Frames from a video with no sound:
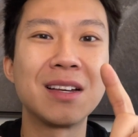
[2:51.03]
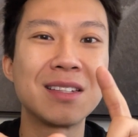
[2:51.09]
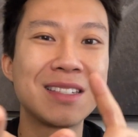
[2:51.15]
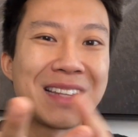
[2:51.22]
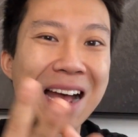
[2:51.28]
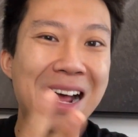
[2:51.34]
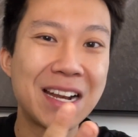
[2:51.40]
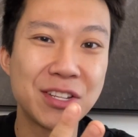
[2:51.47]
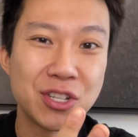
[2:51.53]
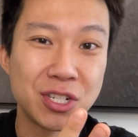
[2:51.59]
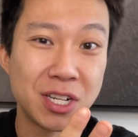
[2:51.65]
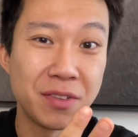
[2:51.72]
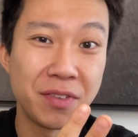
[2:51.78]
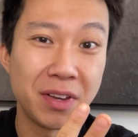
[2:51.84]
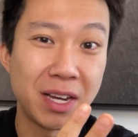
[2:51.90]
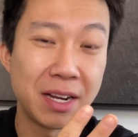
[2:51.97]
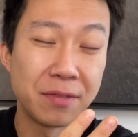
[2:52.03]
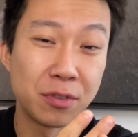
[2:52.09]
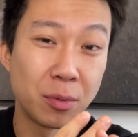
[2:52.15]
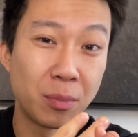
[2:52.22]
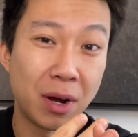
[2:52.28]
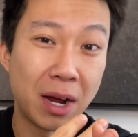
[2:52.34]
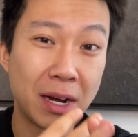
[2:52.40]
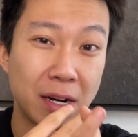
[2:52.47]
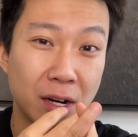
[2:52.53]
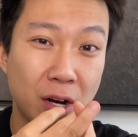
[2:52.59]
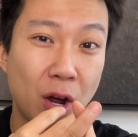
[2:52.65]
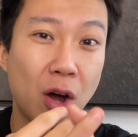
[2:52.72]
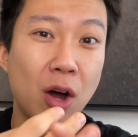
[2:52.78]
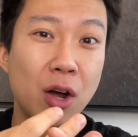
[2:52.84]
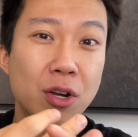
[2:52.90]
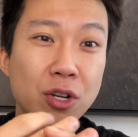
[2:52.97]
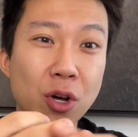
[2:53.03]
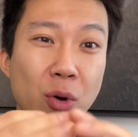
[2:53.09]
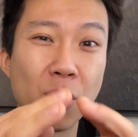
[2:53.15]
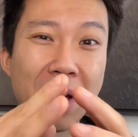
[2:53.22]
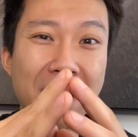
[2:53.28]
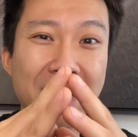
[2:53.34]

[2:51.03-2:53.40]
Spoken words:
a status certificate if you're buying a condo,